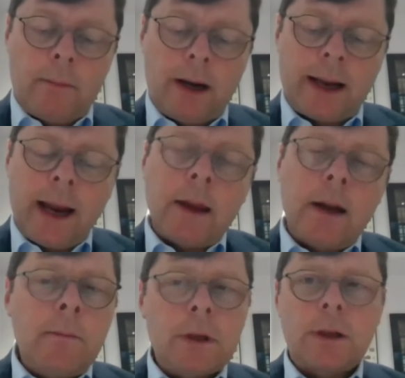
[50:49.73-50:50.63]
But again, the
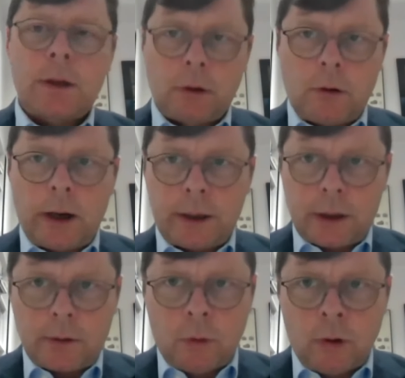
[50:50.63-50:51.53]
numbers are still quite
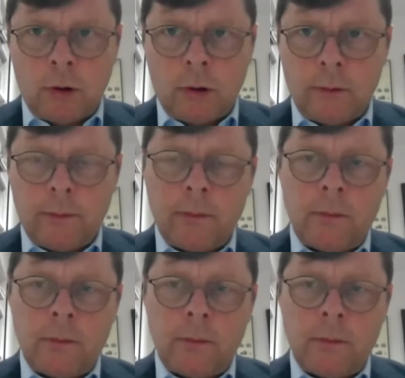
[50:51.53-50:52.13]
small.